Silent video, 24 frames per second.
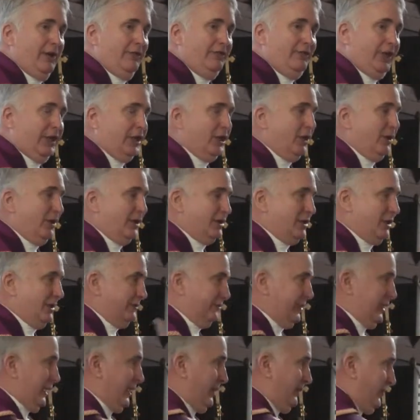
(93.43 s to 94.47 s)

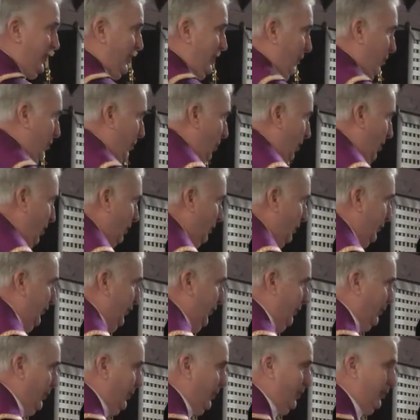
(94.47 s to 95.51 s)
figuratively, even though we're all
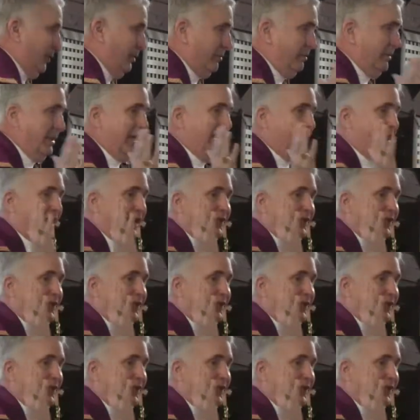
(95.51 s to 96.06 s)
over the room,